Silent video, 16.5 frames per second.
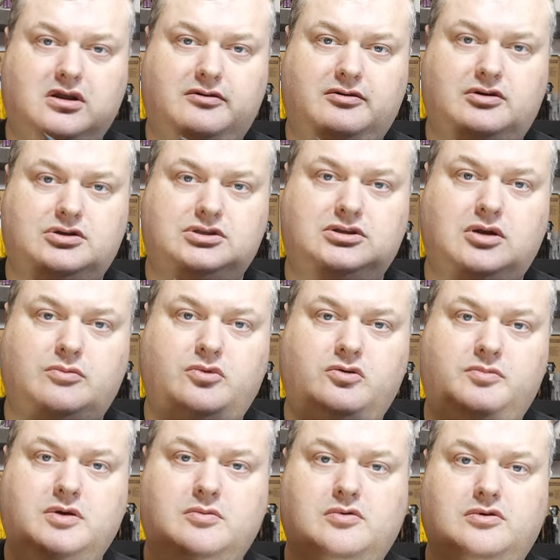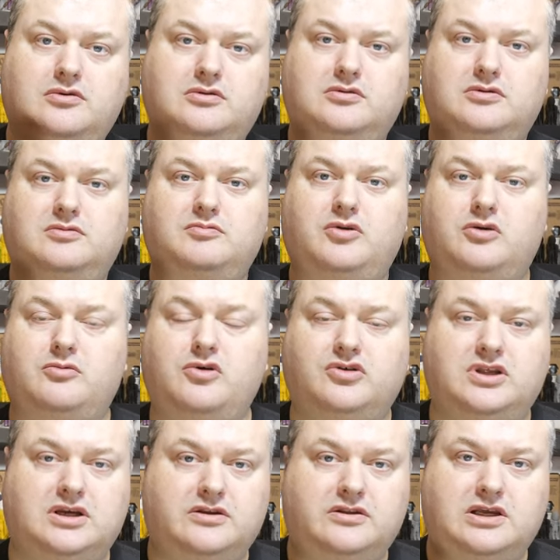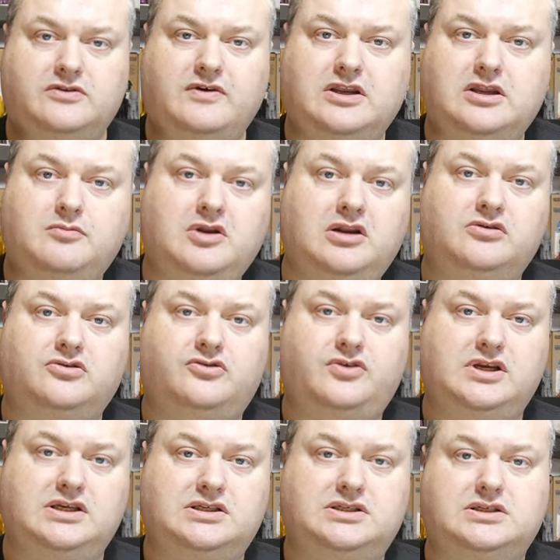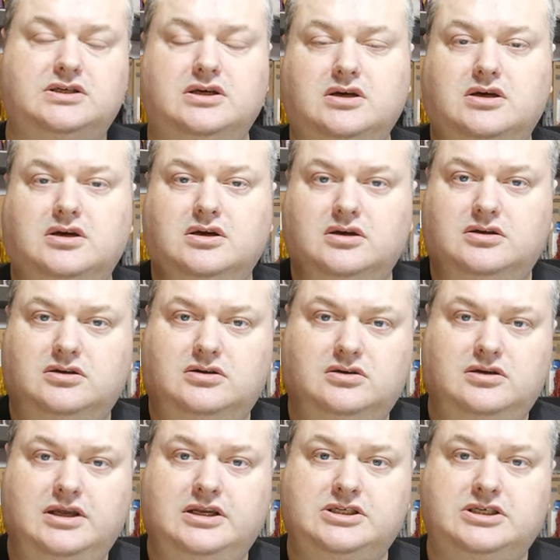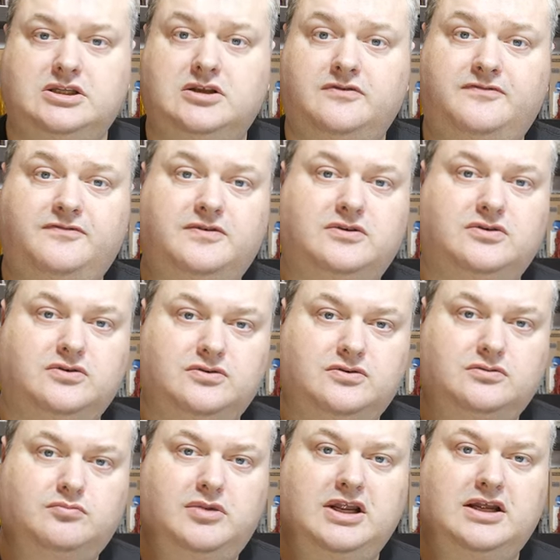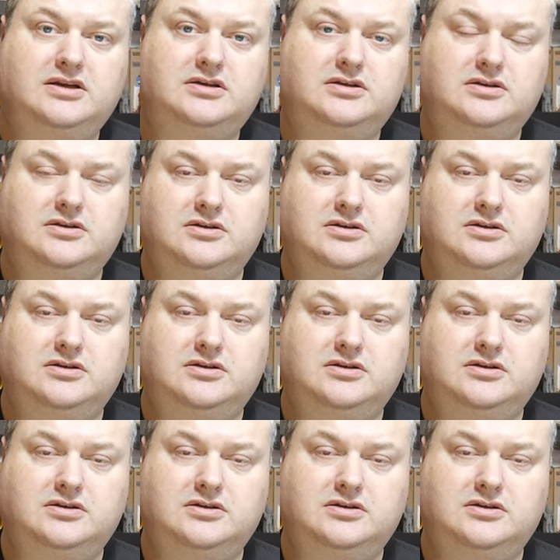There was a number of people promoting the 20 million trees initiative to plant